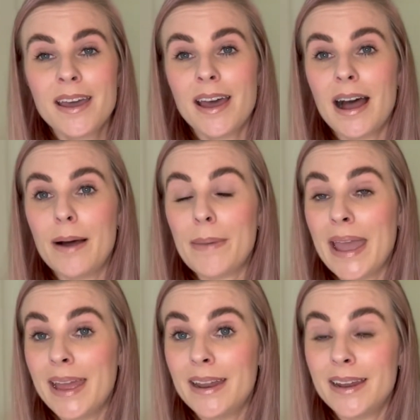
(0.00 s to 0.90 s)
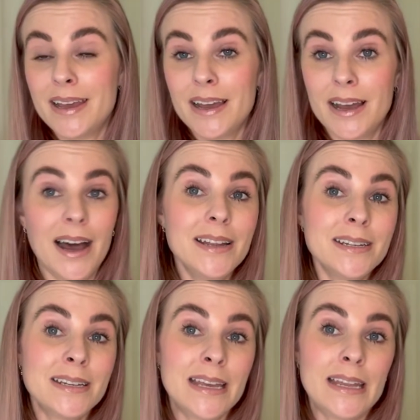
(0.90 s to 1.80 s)
and I
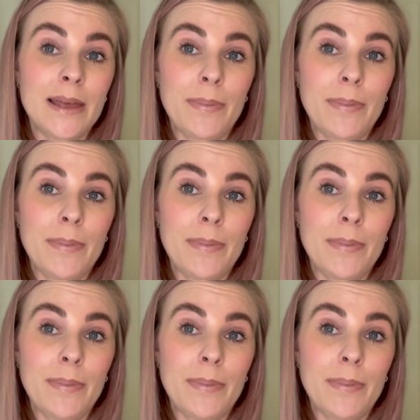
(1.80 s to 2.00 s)
didn't get that